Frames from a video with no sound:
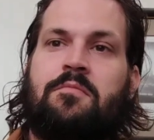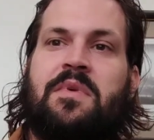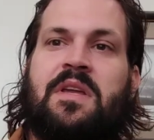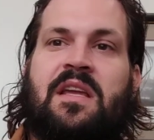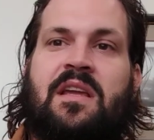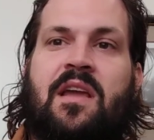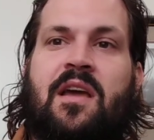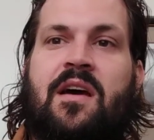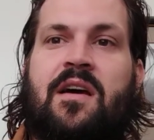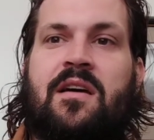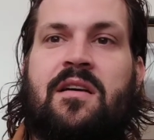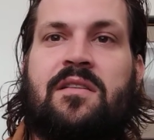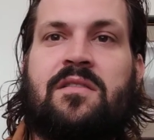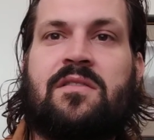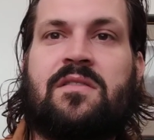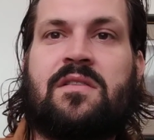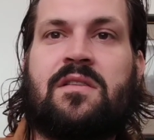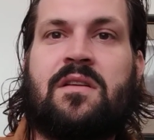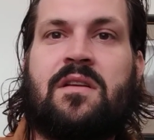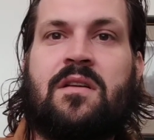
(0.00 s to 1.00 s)

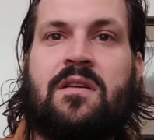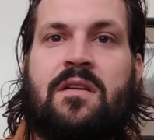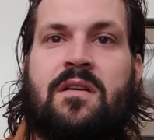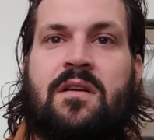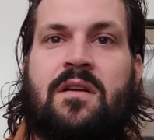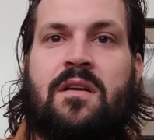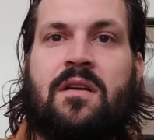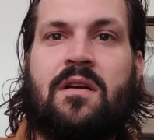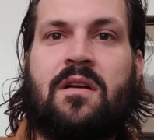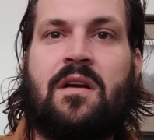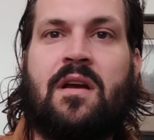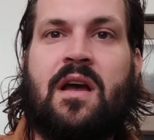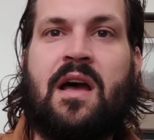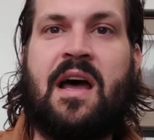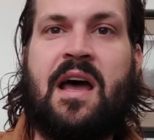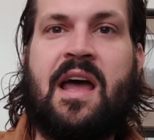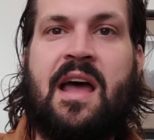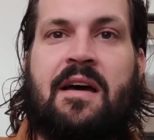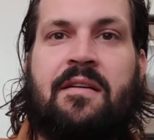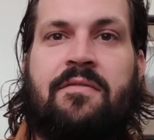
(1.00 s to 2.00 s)
because
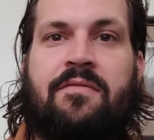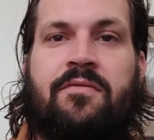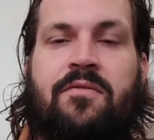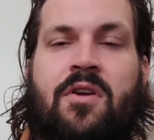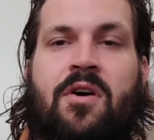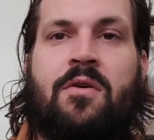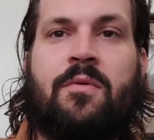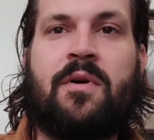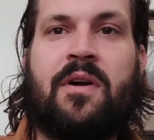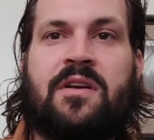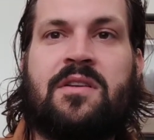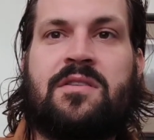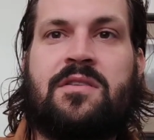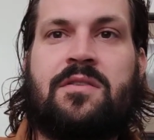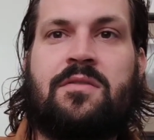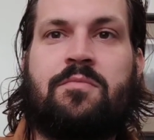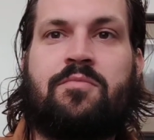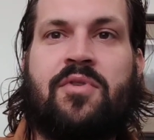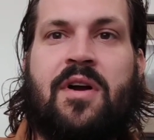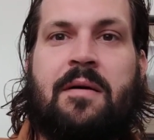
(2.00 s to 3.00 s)
I have nowhere
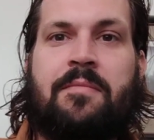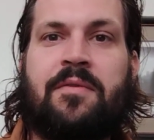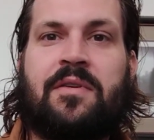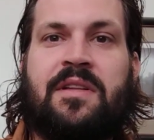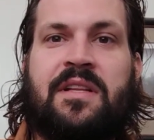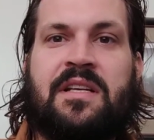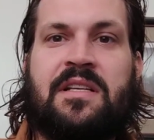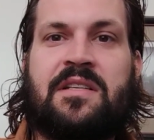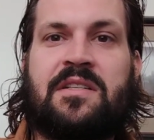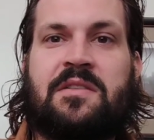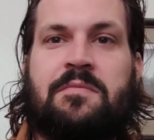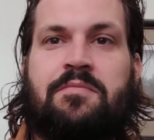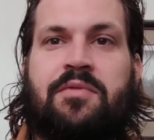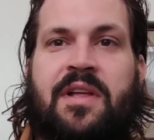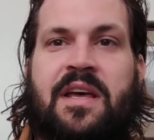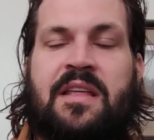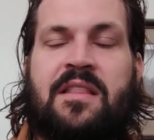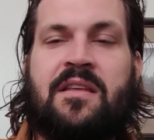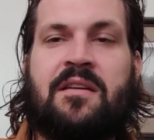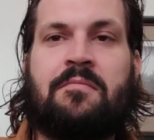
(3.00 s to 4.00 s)
to properly
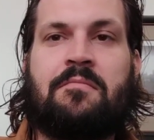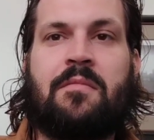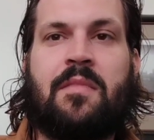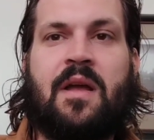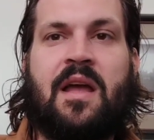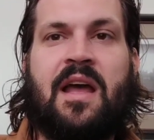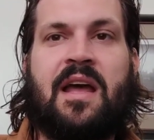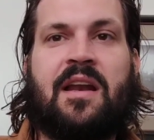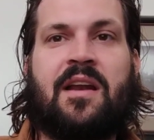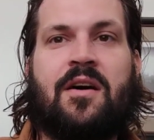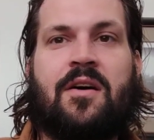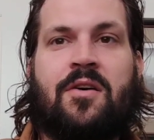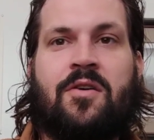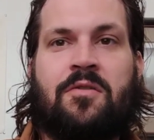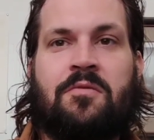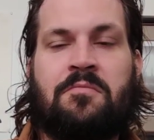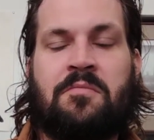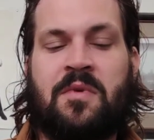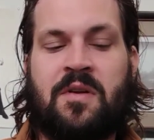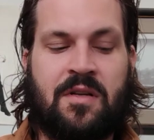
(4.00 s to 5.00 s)
display them at
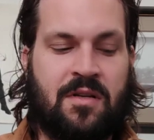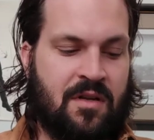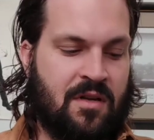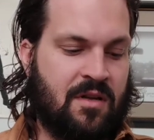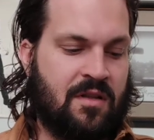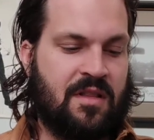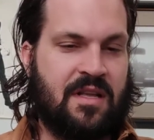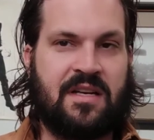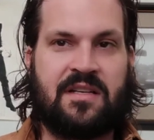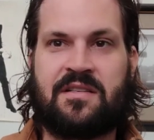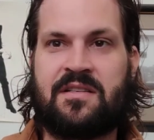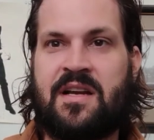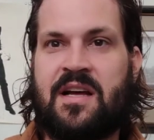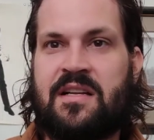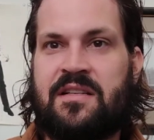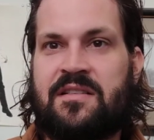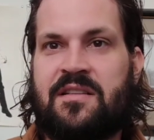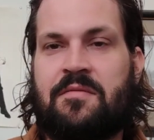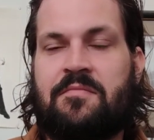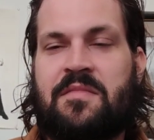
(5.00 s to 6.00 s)
home. That is
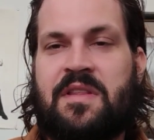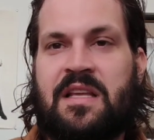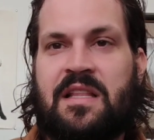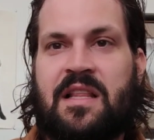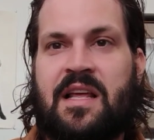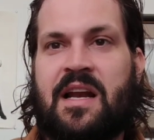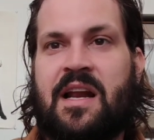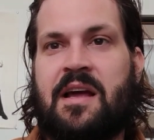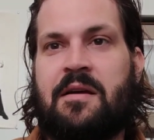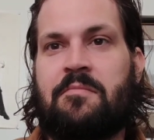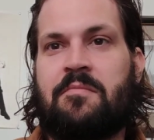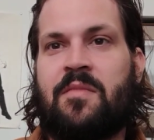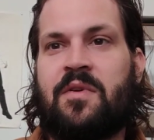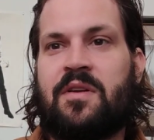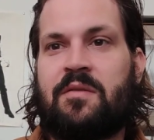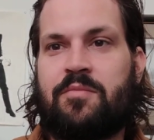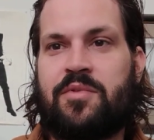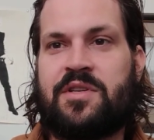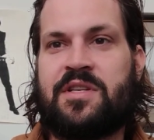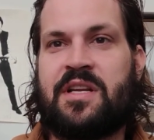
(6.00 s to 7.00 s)
not something that I'm
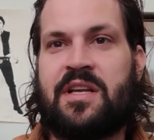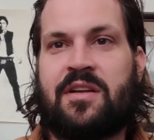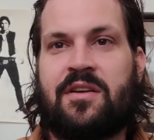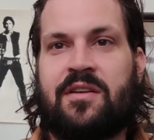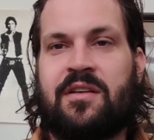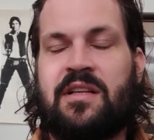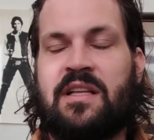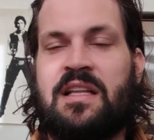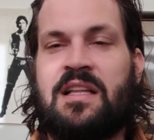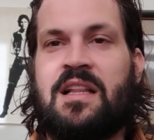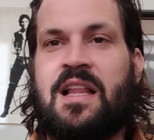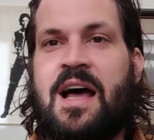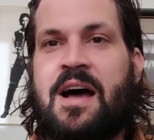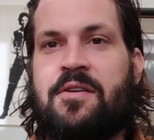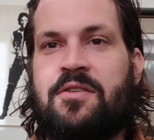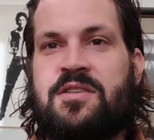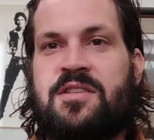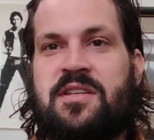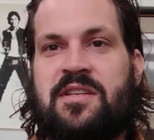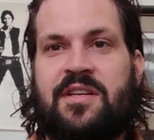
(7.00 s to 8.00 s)
particularly
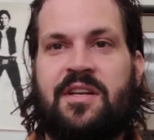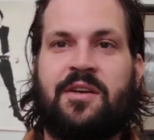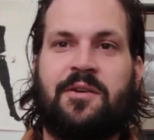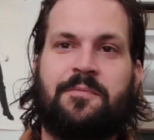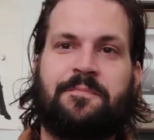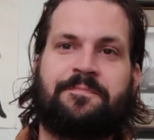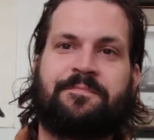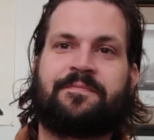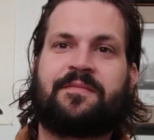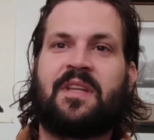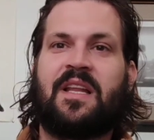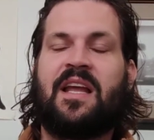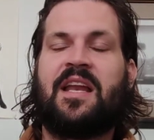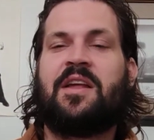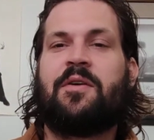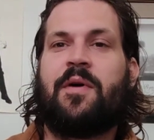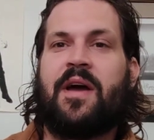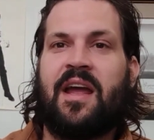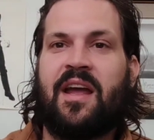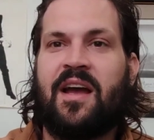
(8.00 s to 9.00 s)
allowed to do.
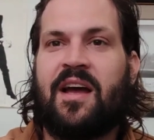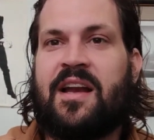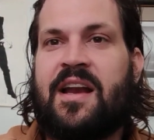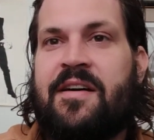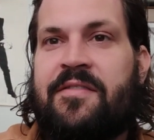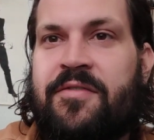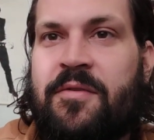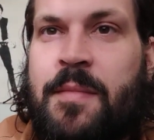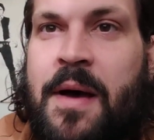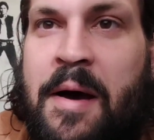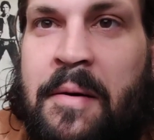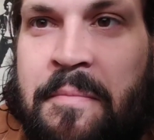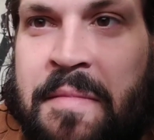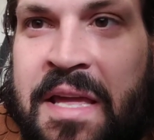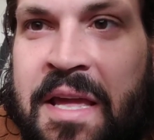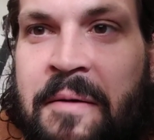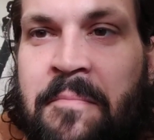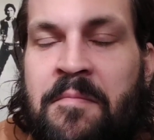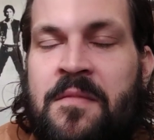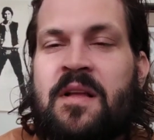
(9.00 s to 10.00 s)
Anyway, enough about
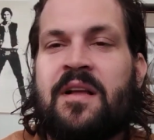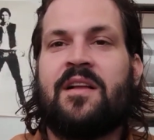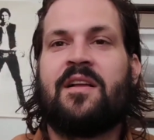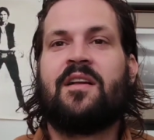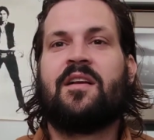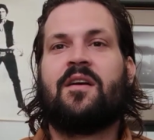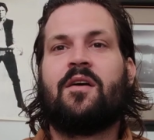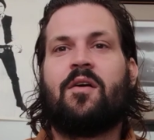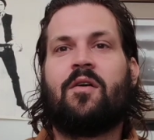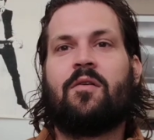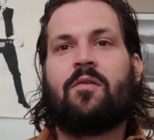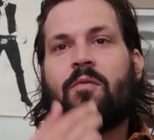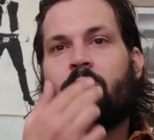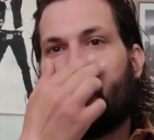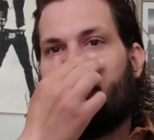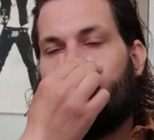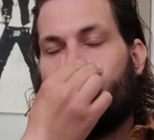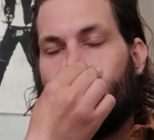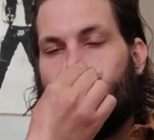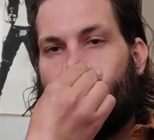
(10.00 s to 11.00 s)
me.
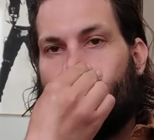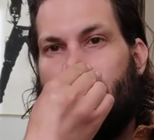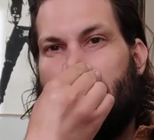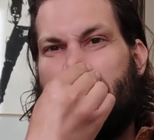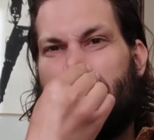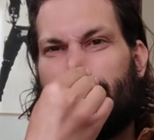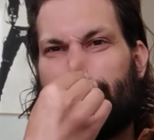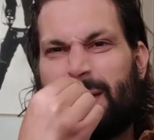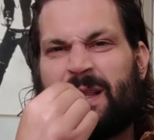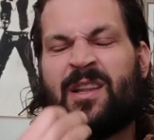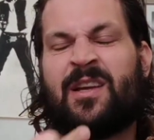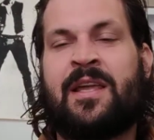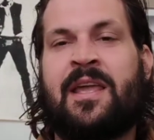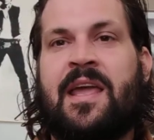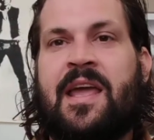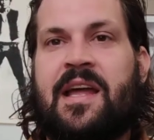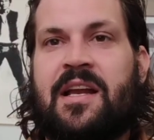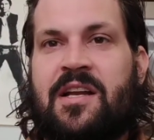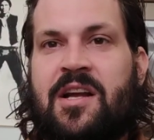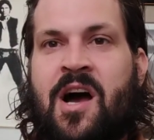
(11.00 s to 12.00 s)
Why are we
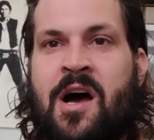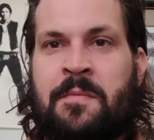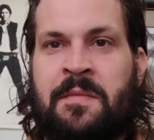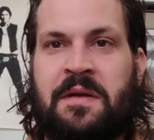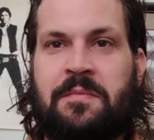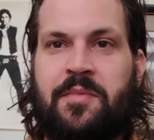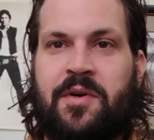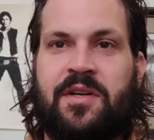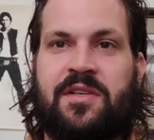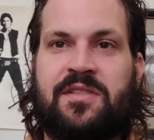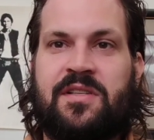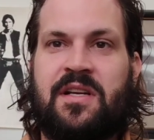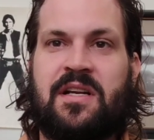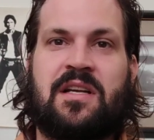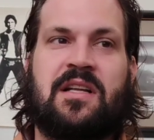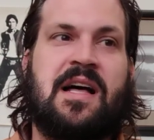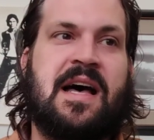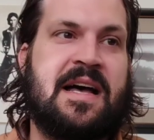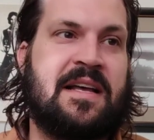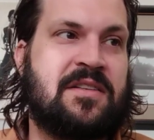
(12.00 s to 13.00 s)
looking at comic books in a
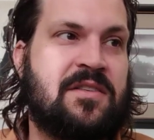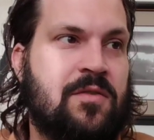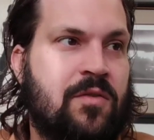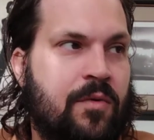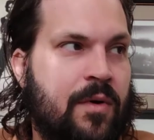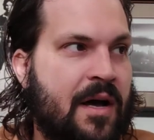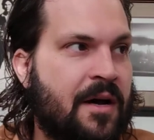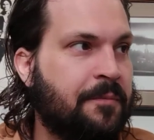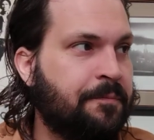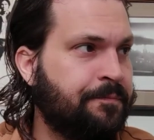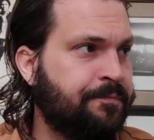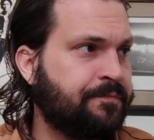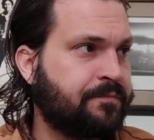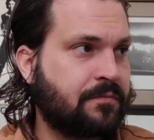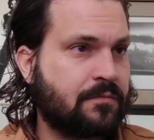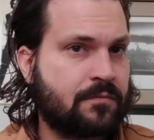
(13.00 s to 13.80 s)
class? Well,